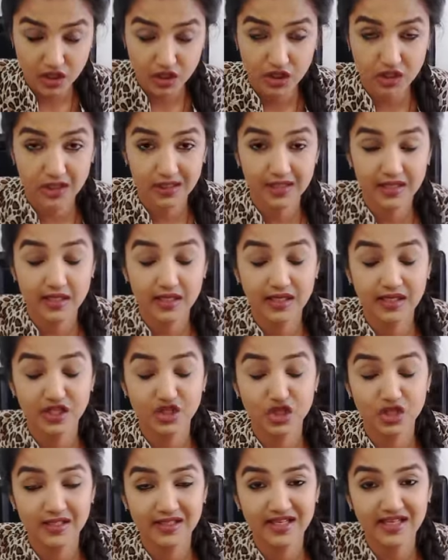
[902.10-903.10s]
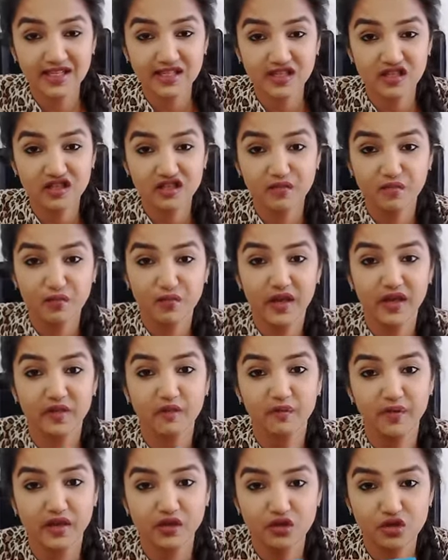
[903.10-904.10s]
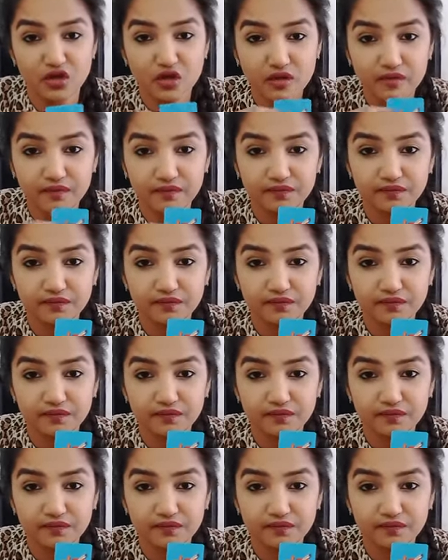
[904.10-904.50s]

She, she sees the big picture,